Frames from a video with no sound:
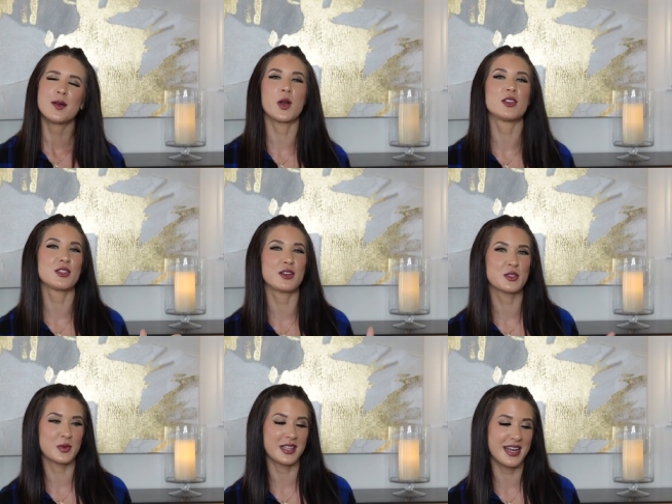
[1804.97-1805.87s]
but also
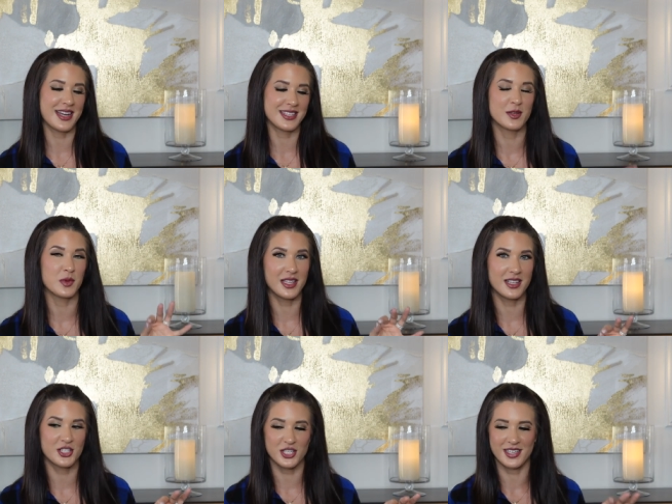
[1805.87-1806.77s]
looks really nice, really
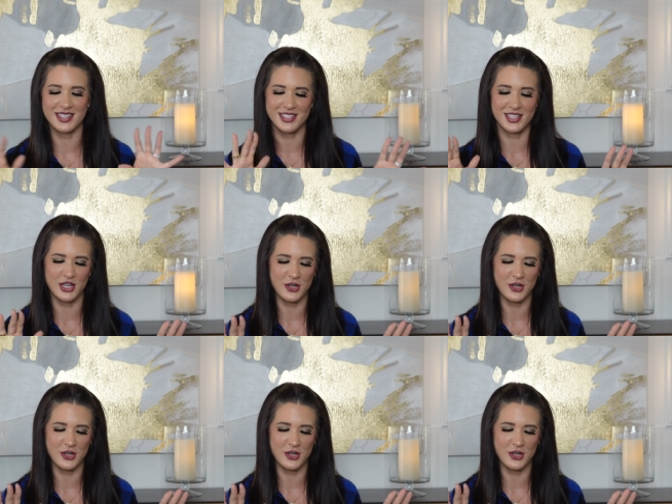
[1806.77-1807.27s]
luxurious, you